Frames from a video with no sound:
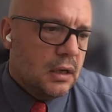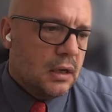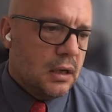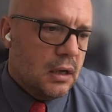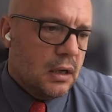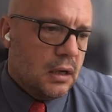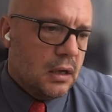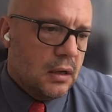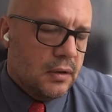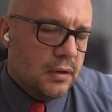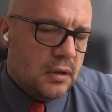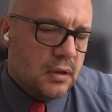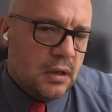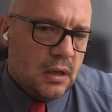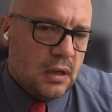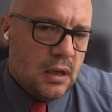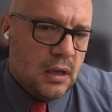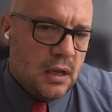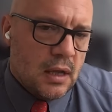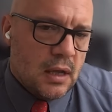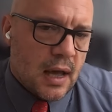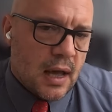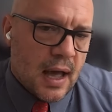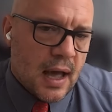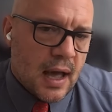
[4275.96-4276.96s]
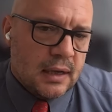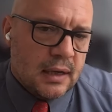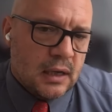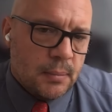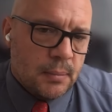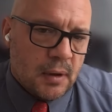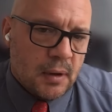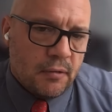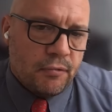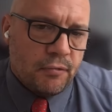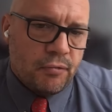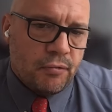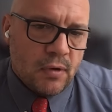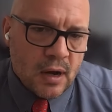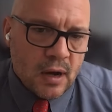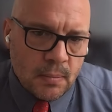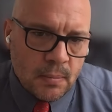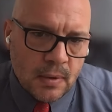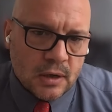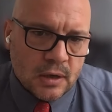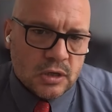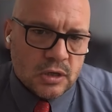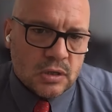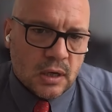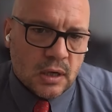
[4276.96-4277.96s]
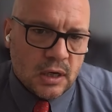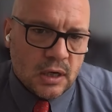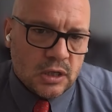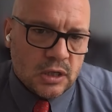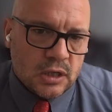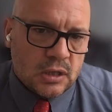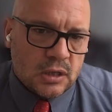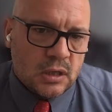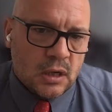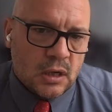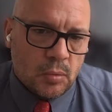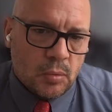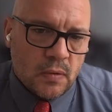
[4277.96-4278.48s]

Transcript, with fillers: uh, the academic freedom legislation